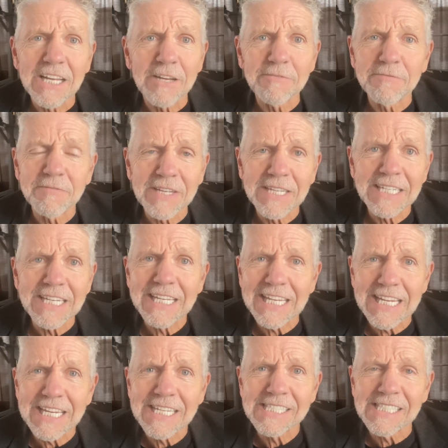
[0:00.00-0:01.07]
offended
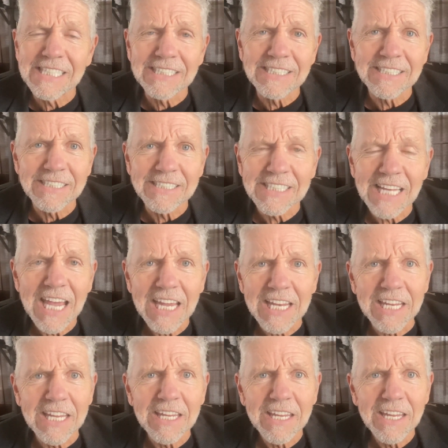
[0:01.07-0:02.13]
easily
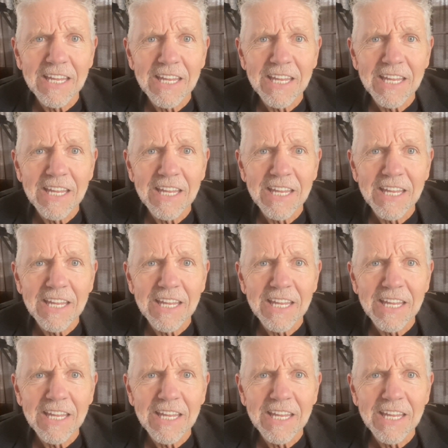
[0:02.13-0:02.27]
society,